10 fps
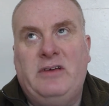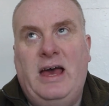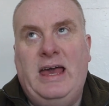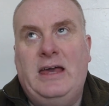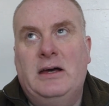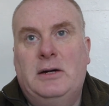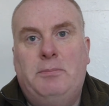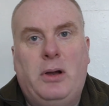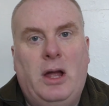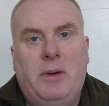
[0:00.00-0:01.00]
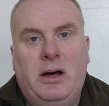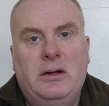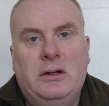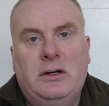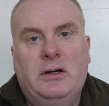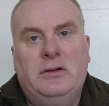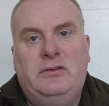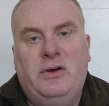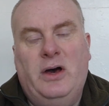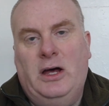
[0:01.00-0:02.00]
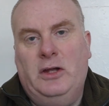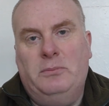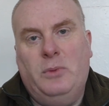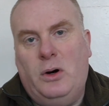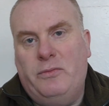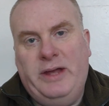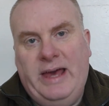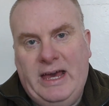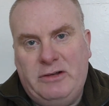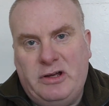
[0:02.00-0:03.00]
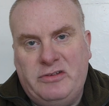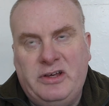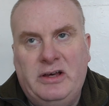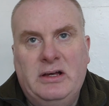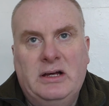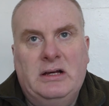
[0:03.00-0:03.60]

a plumber to earn more than a hairdresser,